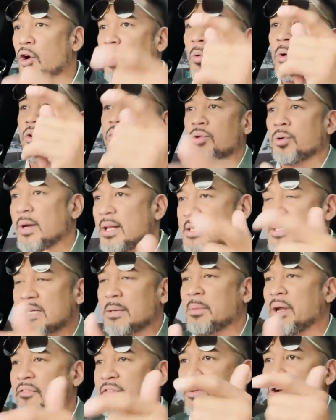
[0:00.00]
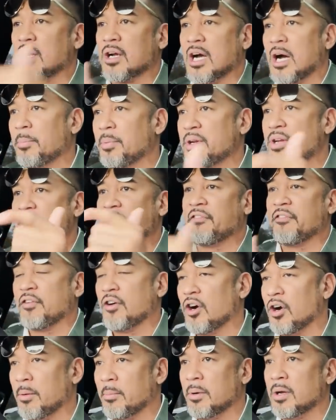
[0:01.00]
or recruiting somebody for your company, your
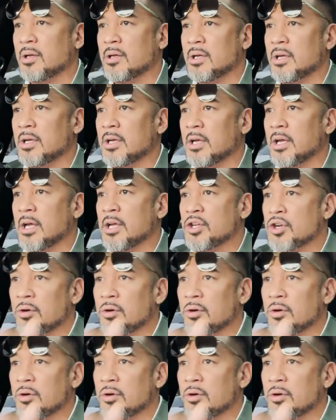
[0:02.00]
firm,